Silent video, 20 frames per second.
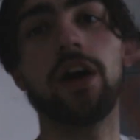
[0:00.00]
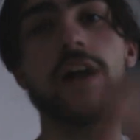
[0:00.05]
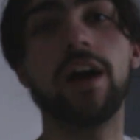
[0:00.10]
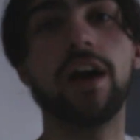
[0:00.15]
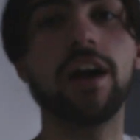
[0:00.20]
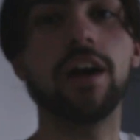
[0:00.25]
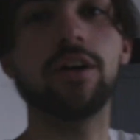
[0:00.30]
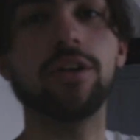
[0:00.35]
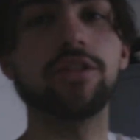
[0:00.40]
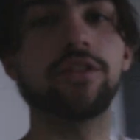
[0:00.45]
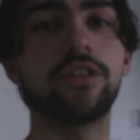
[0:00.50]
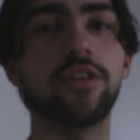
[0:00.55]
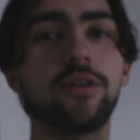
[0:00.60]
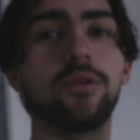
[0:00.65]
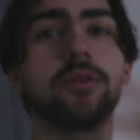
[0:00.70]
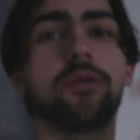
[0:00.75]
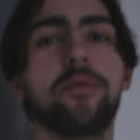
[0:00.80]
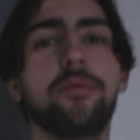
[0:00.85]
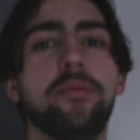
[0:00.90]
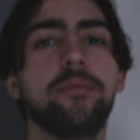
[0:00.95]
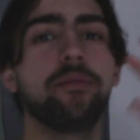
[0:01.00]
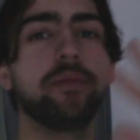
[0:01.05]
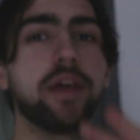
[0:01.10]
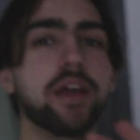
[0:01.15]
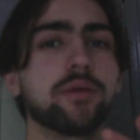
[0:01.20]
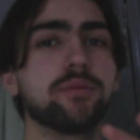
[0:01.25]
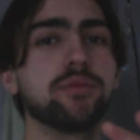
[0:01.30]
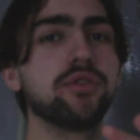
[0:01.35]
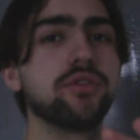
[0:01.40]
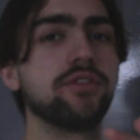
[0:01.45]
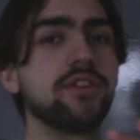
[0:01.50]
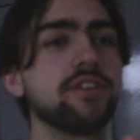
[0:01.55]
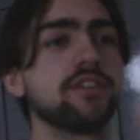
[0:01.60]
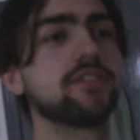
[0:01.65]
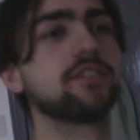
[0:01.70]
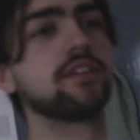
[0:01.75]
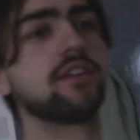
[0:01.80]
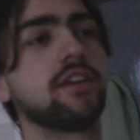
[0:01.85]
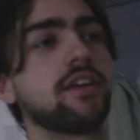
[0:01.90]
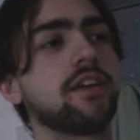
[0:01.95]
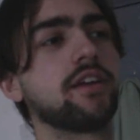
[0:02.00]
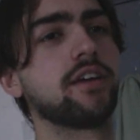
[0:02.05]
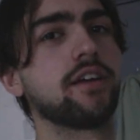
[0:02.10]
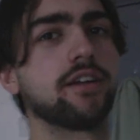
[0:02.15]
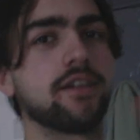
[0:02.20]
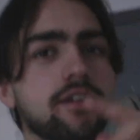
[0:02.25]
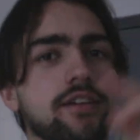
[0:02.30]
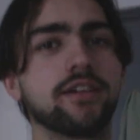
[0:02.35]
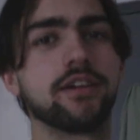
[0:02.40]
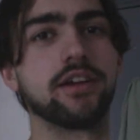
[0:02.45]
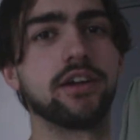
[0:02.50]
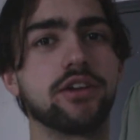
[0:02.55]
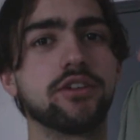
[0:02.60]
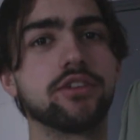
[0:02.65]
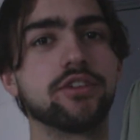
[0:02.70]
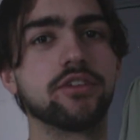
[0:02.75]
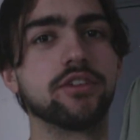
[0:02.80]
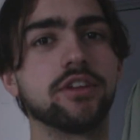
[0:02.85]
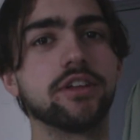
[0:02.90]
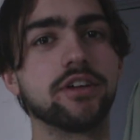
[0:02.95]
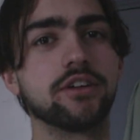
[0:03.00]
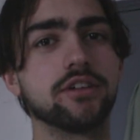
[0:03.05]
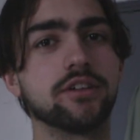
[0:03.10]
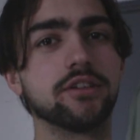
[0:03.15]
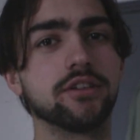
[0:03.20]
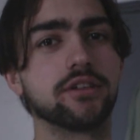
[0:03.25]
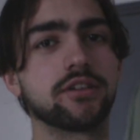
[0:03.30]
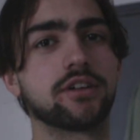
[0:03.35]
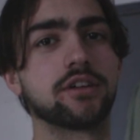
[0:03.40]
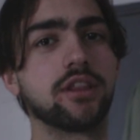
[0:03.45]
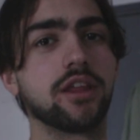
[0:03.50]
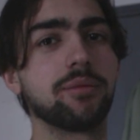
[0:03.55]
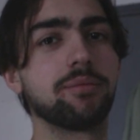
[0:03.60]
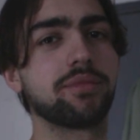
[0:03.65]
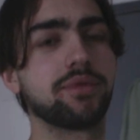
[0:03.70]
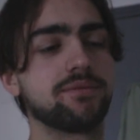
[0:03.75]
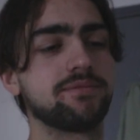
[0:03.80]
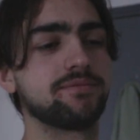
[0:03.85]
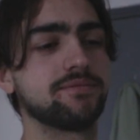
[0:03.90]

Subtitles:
I also make movies. Here's a little clip.